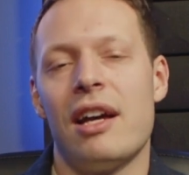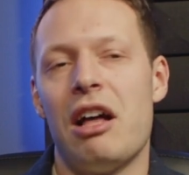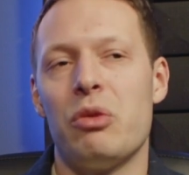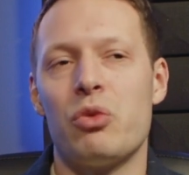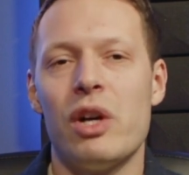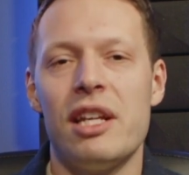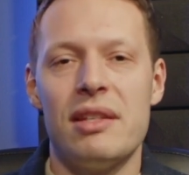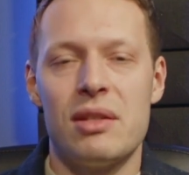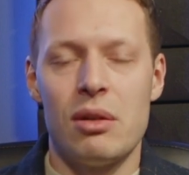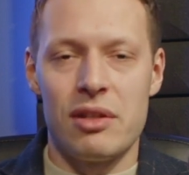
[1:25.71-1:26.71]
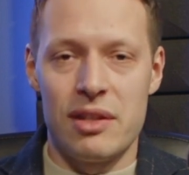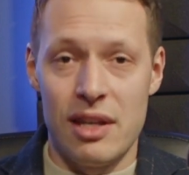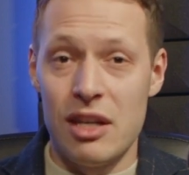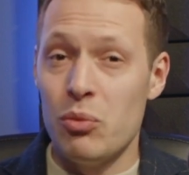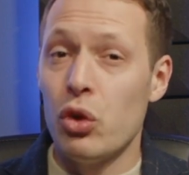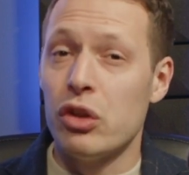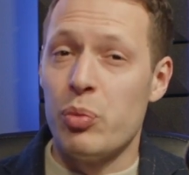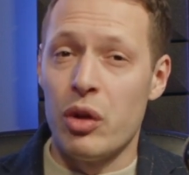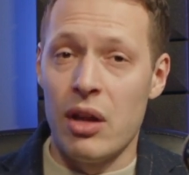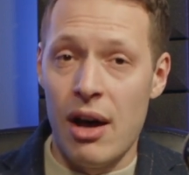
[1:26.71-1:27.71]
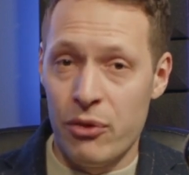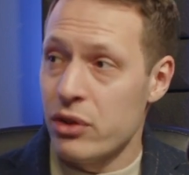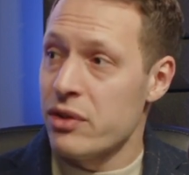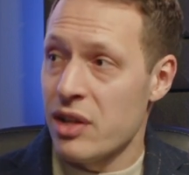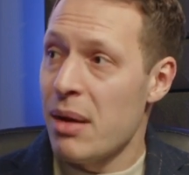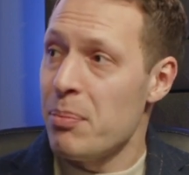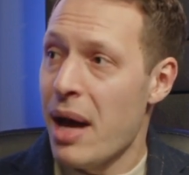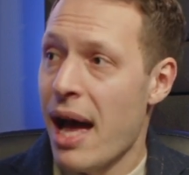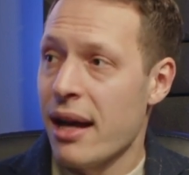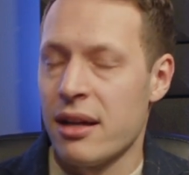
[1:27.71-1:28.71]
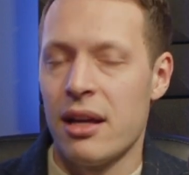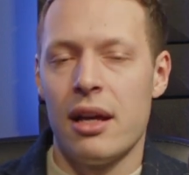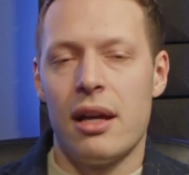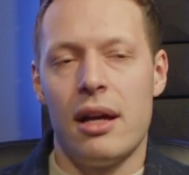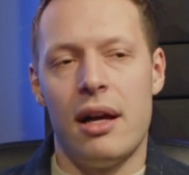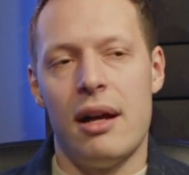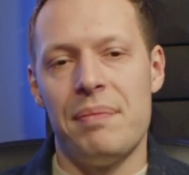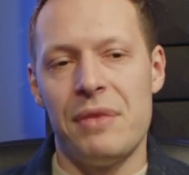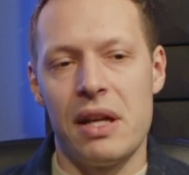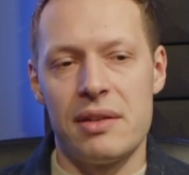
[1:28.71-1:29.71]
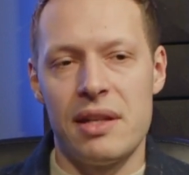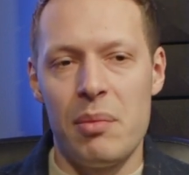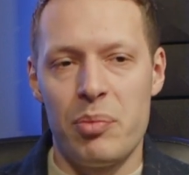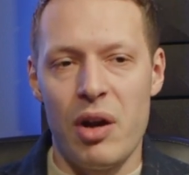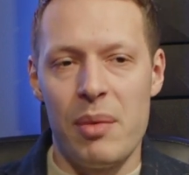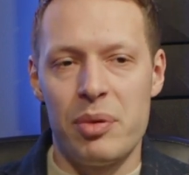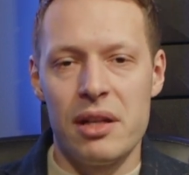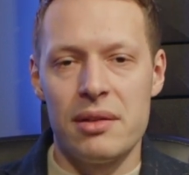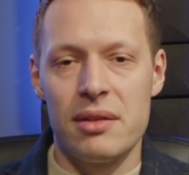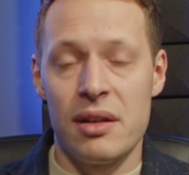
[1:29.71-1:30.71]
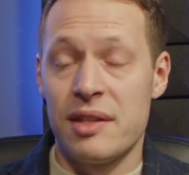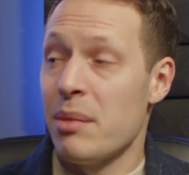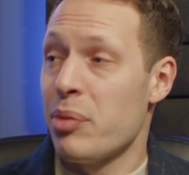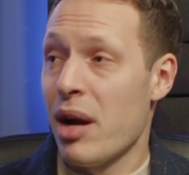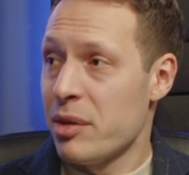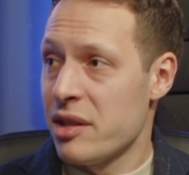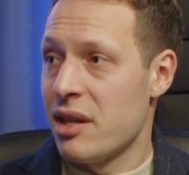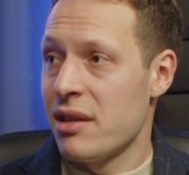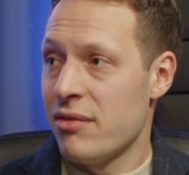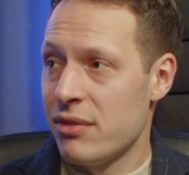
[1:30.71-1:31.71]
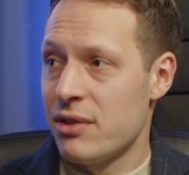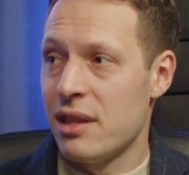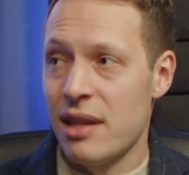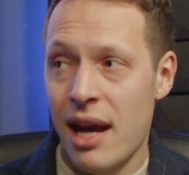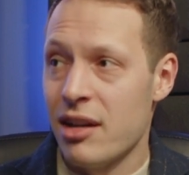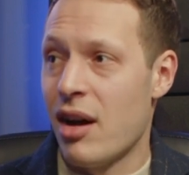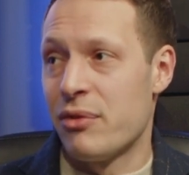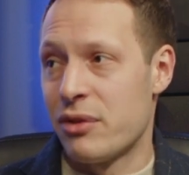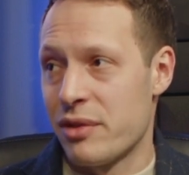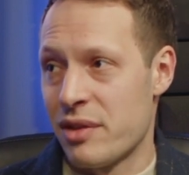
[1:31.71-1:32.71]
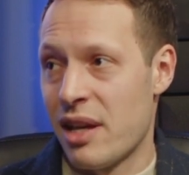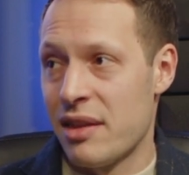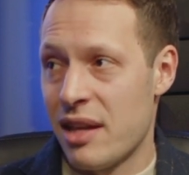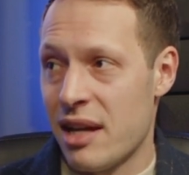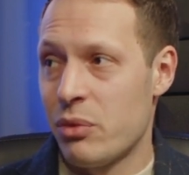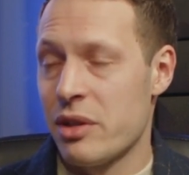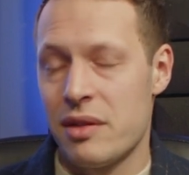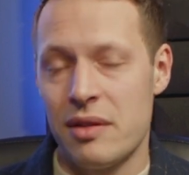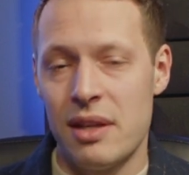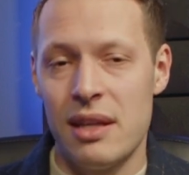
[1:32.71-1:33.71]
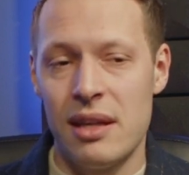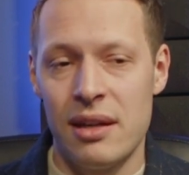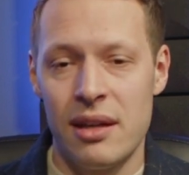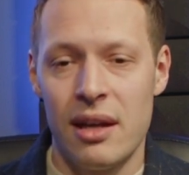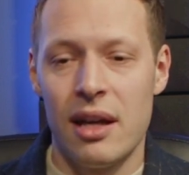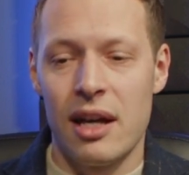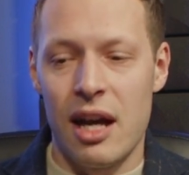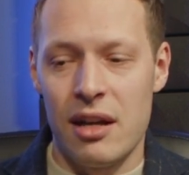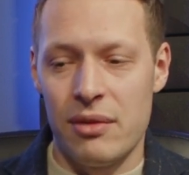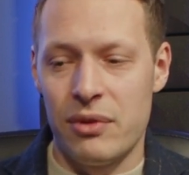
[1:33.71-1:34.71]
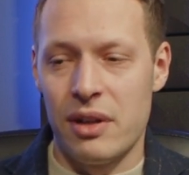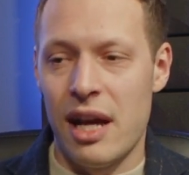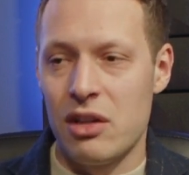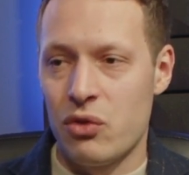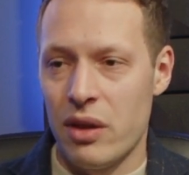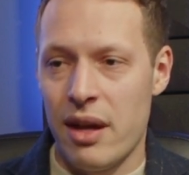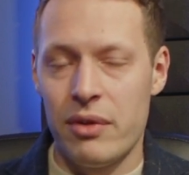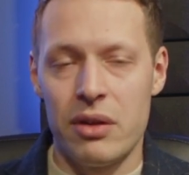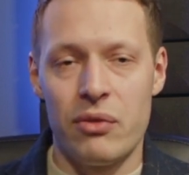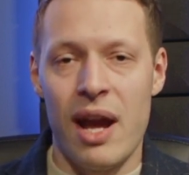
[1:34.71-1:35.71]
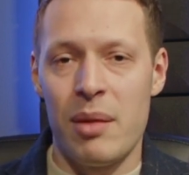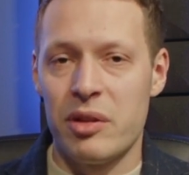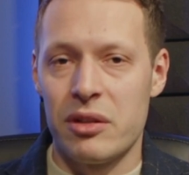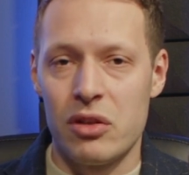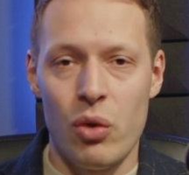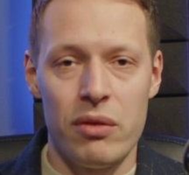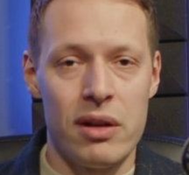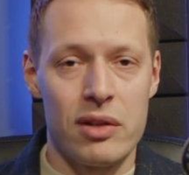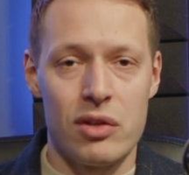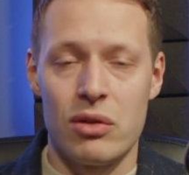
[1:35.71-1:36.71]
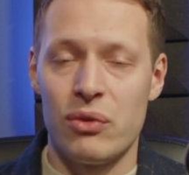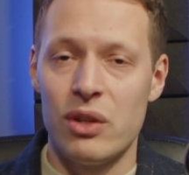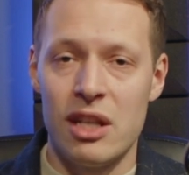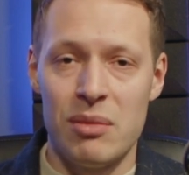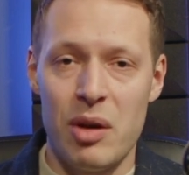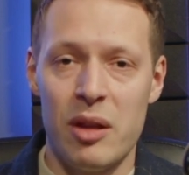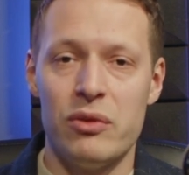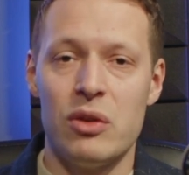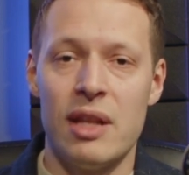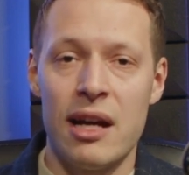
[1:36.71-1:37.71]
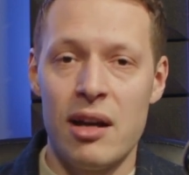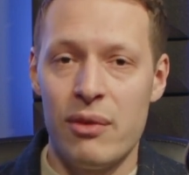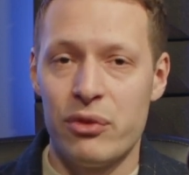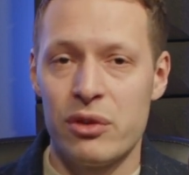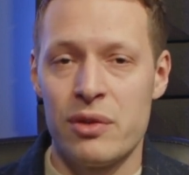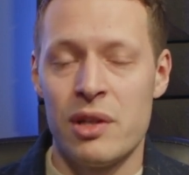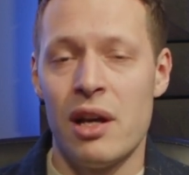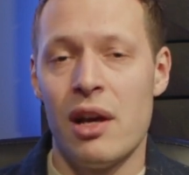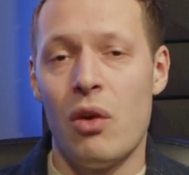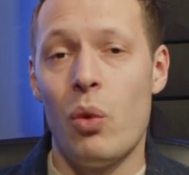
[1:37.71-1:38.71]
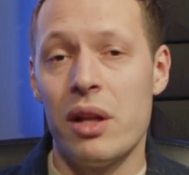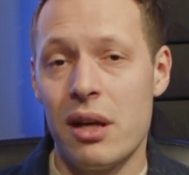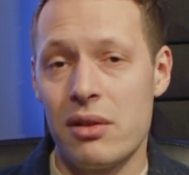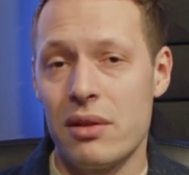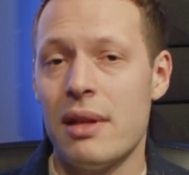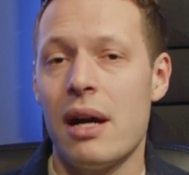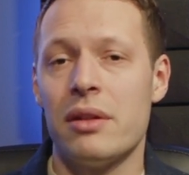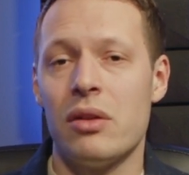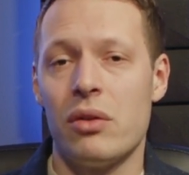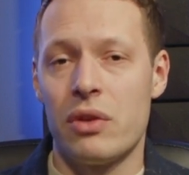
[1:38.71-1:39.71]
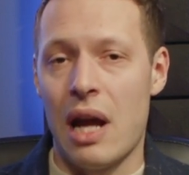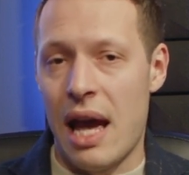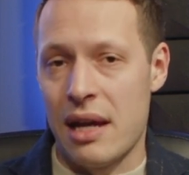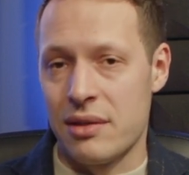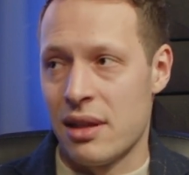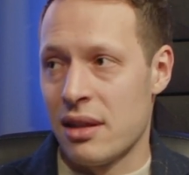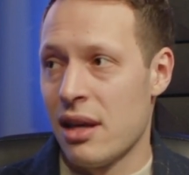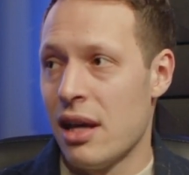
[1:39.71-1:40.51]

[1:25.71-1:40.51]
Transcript: I already started seeing multiple offers come back um, on some properties. On some properties, I even seen nine offers, and that was the kind of uh, entry-level Rambler, twelve hundred square feet in Bellevue. Nine offers, one hundred thousand over asking.